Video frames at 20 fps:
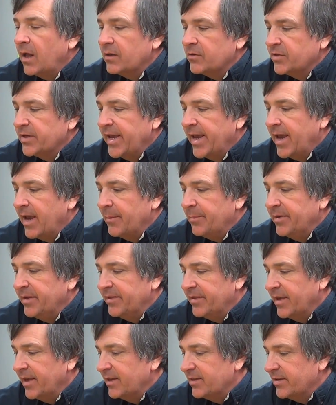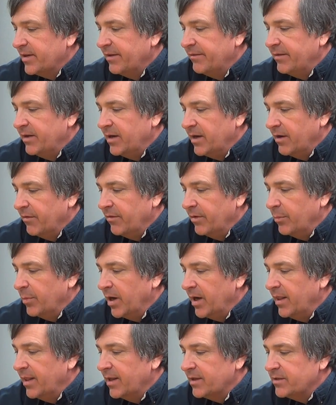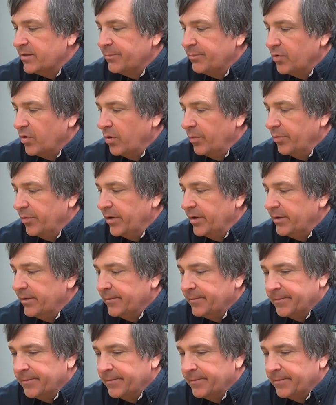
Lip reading: I'll say happy Thanksgiving to everybody. That's appropriate.